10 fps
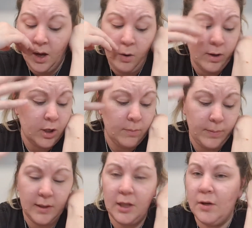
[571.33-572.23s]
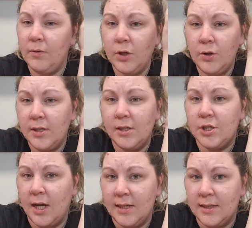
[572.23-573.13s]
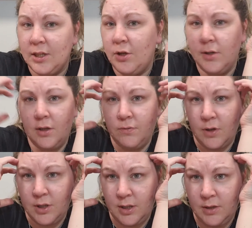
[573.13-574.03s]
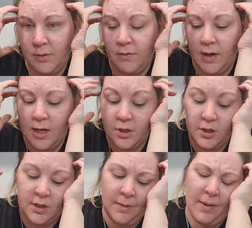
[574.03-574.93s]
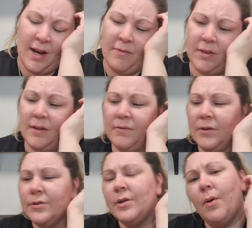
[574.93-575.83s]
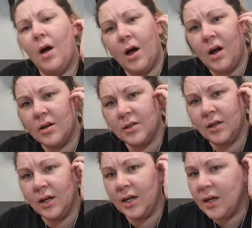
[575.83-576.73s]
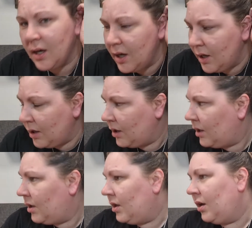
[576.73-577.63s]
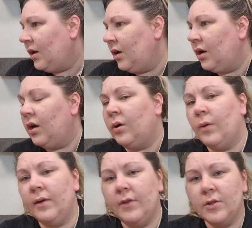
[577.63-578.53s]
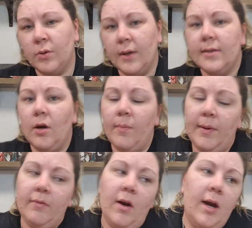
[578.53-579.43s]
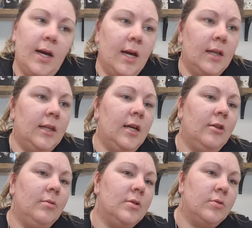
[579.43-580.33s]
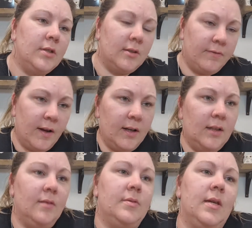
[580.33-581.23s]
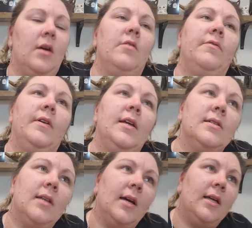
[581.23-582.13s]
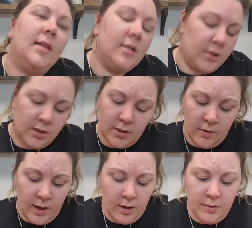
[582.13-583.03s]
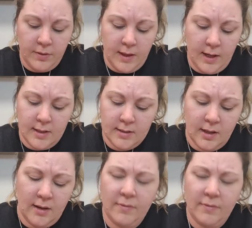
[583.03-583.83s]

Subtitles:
Or it could be that you did rush into a relationship and everything feels so hard and like one of you's always got to be right and the other one's always defending themselves, and it's like that's just not healthy. And it's tight.